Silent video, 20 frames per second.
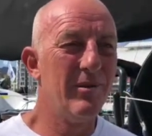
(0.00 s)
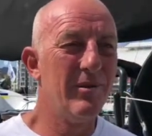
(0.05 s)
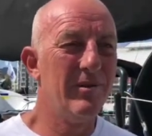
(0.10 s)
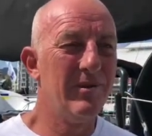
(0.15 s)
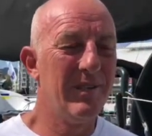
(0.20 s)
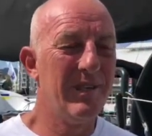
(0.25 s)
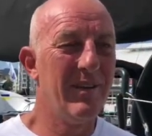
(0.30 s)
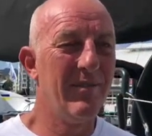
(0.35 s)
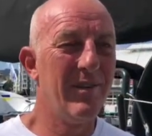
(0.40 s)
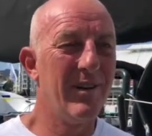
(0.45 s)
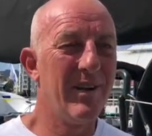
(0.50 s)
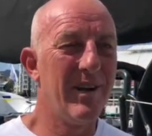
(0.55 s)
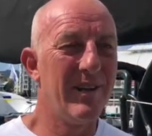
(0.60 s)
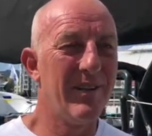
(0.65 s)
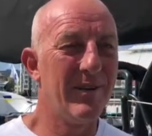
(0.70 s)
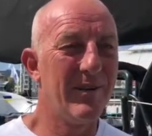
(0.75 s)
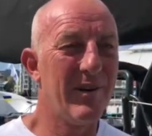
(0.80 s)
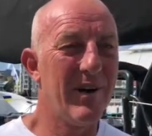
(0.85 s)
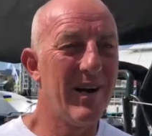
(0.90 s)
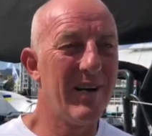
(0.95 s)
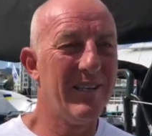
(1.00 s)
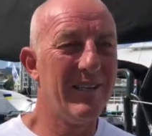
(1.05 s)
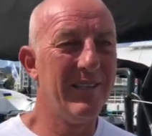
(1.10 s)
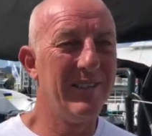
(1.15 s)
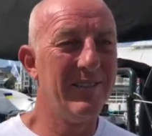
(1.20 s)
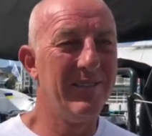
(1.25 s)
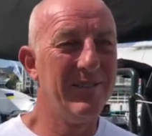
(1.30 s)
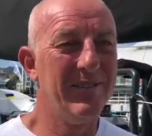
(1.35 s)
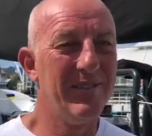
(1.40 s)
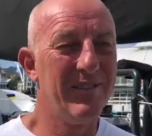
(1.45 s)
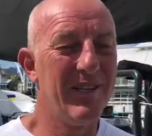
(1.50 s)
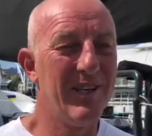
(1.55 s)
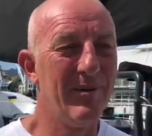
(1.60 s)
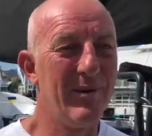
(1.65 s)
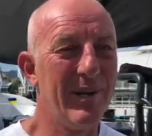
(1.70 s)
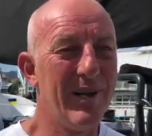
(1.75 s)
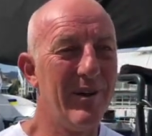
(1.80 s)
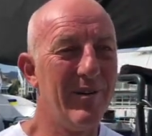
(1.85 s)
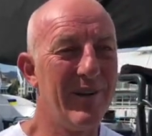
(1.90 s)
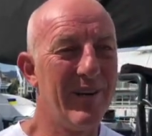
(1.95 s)
We'll give it another crack and see how
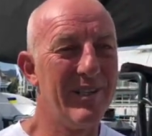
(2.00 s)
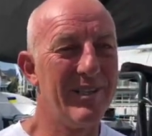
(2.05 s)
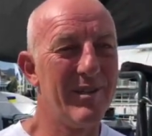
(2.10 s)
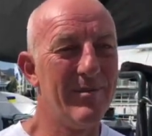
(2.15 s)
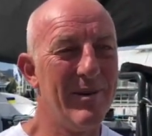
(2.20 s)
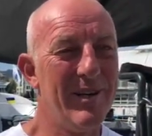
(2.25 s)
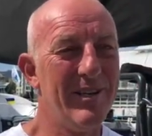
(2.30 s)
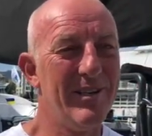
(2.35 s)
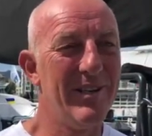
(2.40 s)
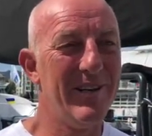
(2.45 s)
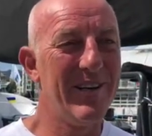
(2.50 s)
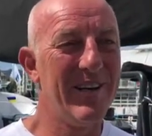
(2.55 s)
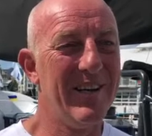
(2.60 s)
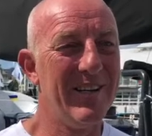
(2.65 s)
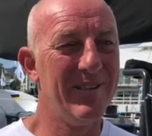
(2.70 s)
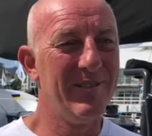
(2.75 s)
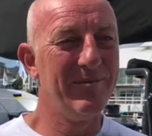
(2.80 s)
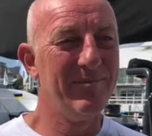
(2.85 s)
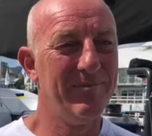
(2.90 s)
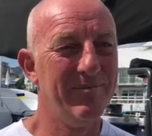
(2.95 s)
we go against Comanche again.